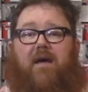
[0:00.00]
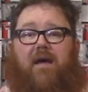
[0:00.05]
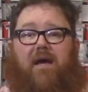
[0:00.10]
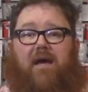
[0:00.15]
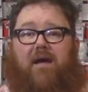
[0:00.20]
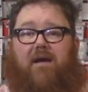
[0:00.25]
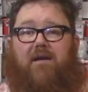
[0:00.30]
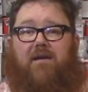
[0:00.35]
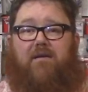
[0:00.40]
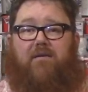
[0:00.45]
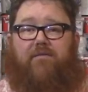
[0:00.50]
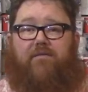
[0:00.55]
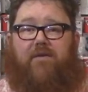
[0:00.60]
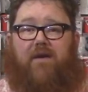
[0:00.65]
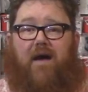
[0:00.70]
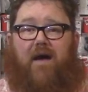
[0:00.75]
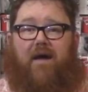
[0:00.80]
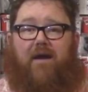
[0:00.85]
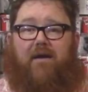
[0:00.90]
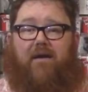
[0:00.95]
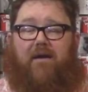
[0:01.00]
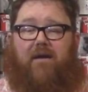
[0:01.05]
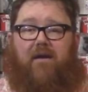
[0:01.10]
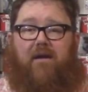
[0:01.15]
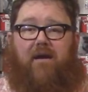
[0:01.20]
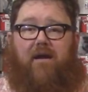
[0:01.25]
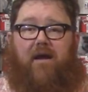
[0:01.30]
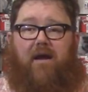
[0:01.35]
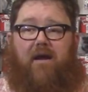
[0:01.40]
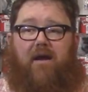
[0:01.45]
and you're
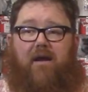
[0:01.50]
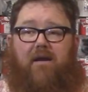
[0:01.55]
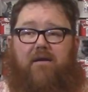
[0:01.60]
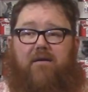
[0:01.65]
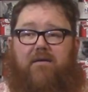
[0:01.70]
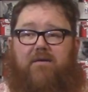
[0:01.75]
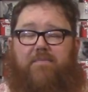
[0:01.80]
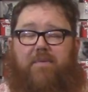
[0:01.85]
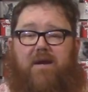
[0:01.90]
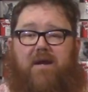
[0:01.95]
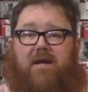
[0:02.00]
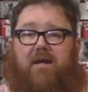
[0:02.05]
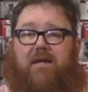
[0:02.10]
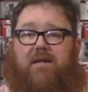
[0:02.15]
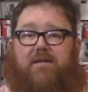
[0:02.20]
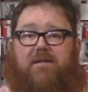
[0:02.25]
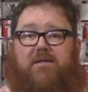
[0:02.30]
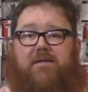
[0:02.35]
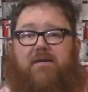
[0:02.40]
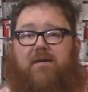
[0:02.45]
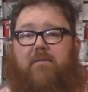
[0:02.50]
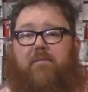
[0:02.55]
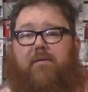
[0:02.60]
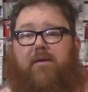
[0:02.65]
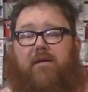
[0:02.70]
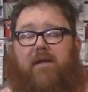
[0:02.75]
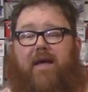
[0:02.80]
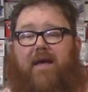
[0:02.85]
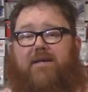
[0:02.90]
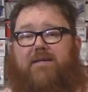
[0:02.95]
paying considerably
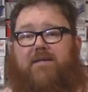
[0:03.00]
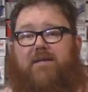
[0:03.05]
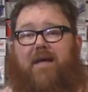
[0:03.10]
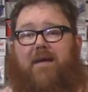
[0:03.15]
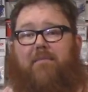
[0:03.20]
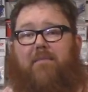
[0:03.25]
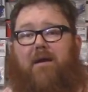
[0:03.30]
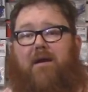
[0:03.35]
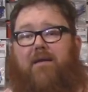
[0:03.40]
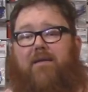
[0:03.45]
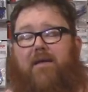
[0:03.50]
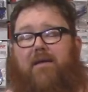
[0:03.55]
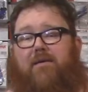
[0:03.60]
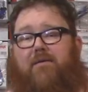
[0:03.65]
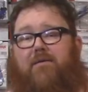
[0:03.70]
less. And that money that